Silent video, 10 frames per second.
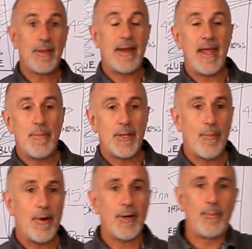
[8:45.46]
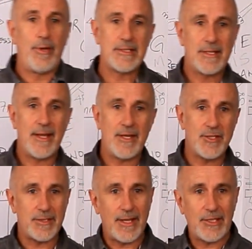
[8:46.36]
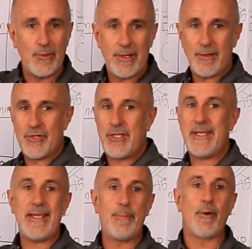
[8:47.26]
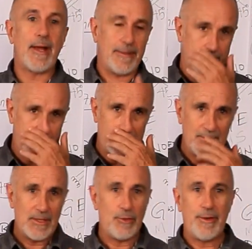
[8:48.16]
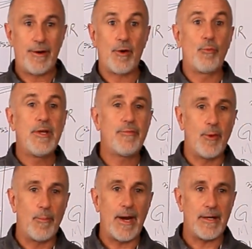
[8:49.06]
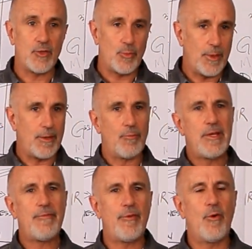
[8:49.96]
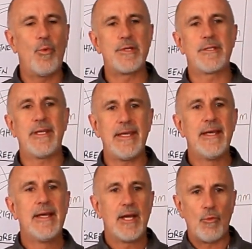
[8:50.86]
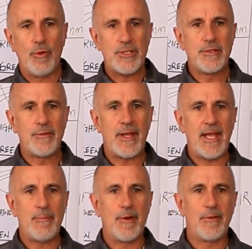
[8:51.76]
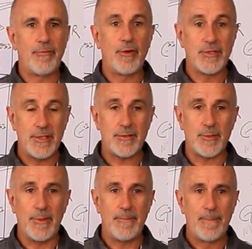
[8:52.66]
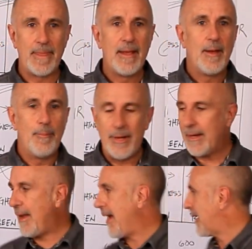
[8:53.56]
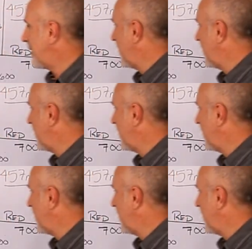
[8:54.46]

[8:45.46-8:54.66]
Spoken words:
that name in the marketplace today, just like you hear GE brightness, you hear Elrepho brightness. Well, Elrepho was the original name of the first instrument. But like